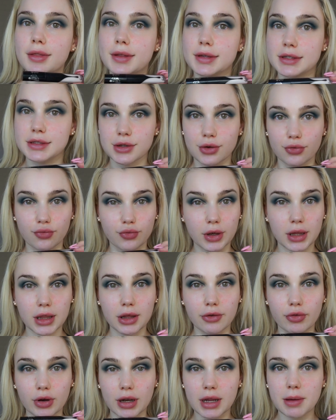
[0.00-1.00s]
This is a
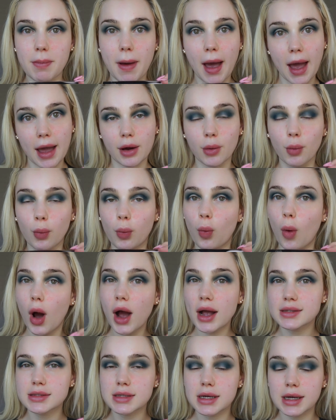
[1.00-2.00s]
really, really pale
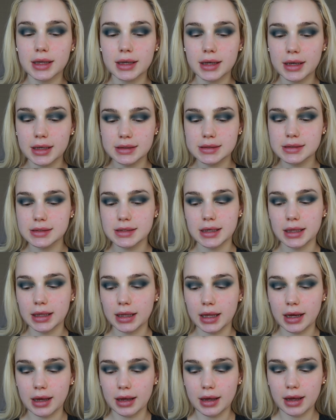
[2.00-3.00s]
white kind of
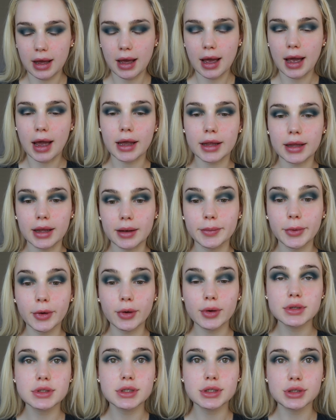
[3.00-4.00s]
concealer, and I'm
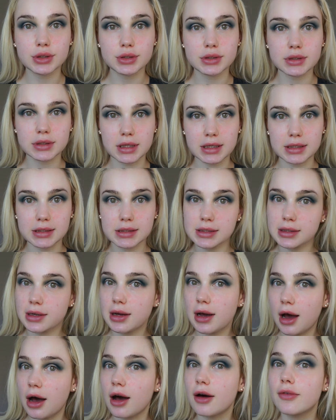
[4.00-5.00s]
going to use this to
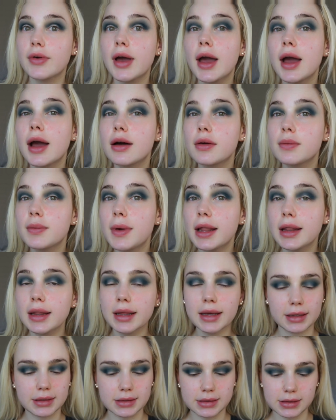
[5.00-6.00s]
carve out my
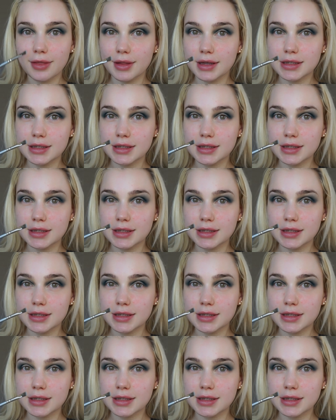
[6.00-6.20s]
lid.